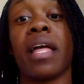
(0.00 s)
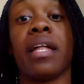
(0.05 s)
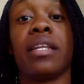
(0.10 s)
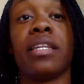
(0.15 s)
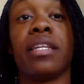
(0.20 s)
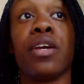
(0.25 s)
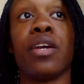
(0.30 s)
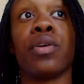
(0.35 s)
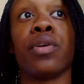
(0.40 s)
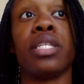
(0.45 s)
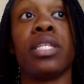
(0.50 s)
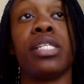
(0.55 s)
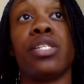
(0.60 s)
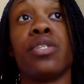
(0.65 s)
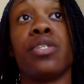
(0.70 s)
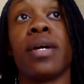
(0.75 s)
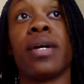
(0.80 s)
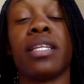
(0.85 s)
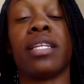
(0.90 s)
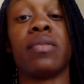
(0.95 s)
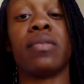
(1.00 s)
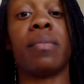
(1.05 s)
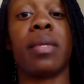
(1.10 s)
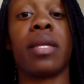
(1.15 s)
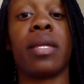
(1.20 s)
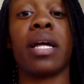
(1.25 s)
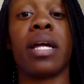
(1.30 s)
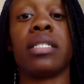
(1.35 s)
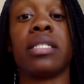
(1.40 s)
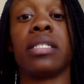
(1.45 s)
They're gonna teach you how to swim. They're
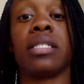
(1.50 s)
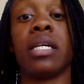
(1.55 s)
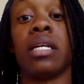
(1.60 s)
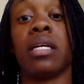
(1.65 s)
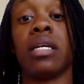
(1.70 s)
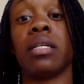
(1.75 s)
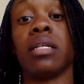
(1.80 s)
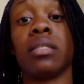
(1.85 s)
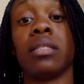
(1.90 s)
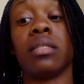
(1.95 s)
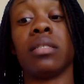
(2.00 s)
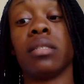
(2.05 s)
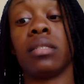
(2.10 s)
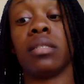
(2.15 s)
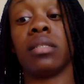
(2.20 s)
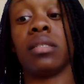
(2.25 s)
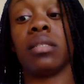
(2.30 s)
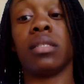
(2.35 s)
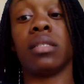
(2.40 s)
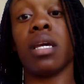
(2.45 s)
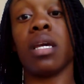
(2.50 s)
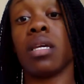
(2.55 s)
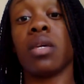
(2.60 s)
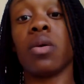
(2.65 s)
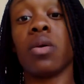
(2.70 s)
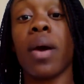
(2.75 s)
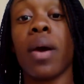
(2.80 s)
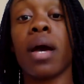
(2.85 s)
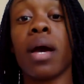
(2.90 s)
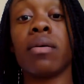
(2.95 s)
not just gonna kick you
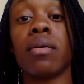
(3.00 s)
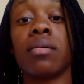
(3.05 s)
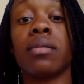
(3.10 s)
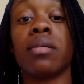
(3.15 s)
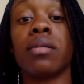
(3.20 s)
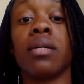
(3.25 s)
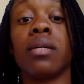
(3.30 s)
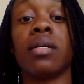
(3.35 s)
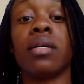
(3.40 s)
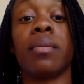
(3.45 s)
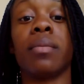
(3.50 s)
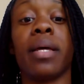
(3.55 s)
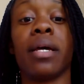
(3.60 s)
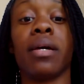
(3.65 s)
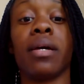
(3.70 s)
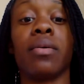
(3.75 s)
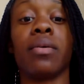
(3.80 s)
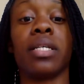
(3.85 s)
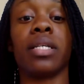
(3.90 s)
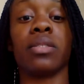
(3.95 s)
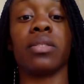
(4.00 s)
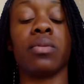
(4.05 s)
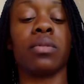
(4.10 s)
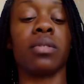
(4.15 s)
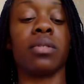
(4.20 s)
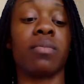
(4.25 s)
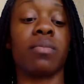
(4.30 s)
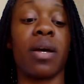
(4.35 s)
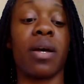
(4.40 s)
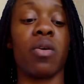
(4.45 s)
out. And I'm like, oh, that's cool.
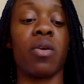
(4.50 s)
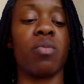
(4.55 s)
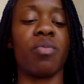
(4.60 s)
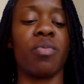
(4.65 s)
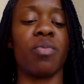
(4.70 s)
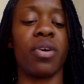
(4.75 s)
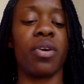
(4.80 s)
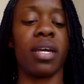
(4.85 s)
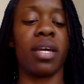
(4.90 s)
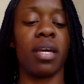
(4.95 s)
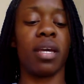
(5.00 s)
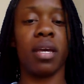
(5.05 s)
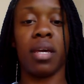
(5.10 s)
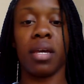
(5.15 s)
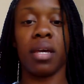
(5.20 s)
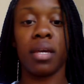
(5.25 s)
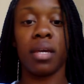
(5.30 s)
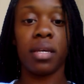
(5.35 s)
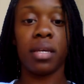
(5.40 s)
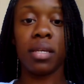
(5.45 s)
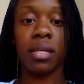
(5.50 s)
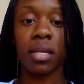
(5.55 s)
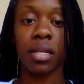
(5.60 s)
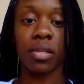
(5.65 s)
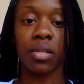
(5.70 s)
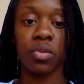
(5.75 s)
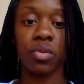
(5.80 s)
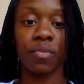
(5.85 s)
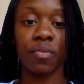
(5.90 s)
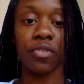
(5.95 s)
Because my homeboy, he can't
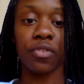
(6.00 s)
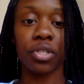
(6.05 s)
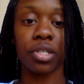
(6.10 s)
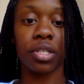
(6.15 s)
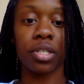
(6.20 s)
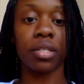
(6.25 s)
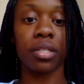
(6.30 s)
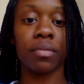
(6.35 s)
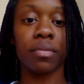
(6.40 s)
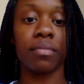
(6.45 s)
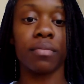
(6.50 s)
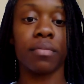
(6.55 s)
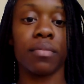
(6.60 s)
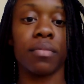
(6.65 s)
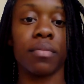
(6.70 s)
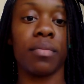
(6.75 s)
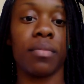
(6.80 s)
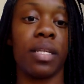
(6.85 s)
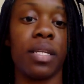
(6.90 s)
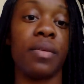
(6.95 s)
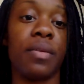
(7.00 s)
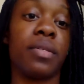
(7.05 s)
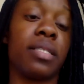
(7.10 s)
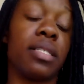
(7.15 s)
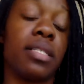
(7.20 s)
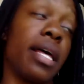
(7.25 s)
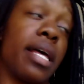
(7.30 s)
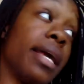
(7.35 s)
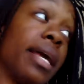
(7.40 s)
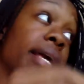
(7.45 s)
swim for shit. He was
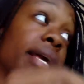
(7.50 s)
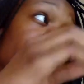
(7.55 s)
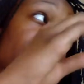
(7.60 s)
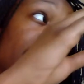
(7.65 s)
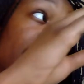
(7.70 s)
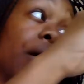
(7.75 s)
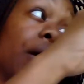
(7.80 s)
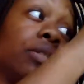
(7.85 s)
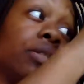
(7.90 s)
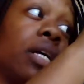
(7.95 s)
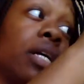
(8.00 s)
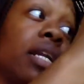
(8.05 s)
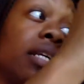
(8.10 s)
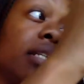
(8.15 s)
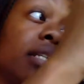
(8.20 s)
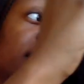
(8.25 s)
like, I was trying to